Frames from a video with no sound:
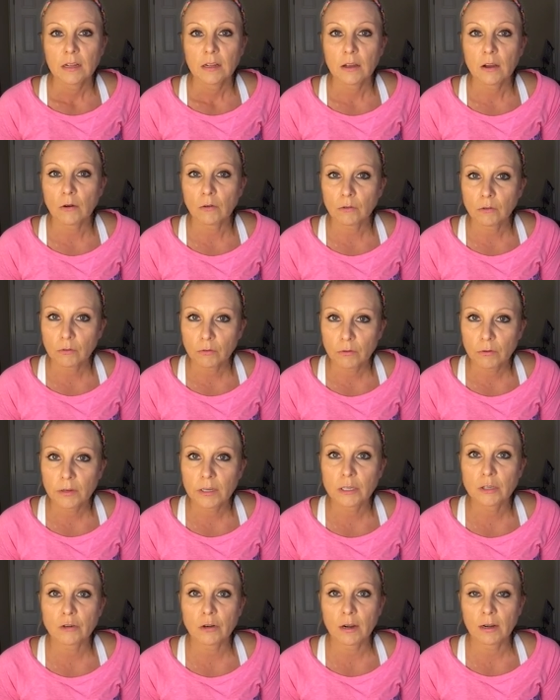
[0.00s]
Go through
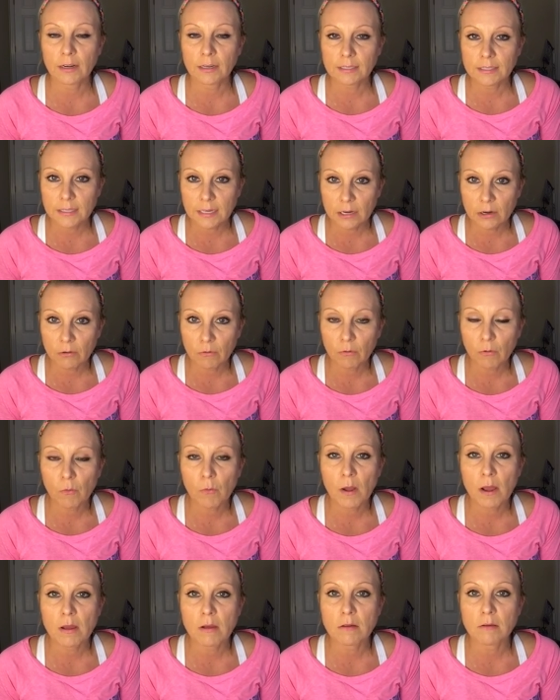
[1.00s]
it, try not to get
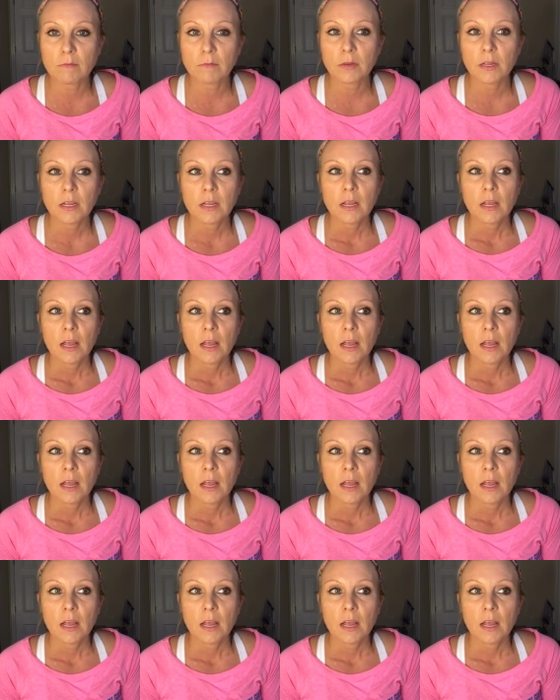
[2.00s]
overwhelmed.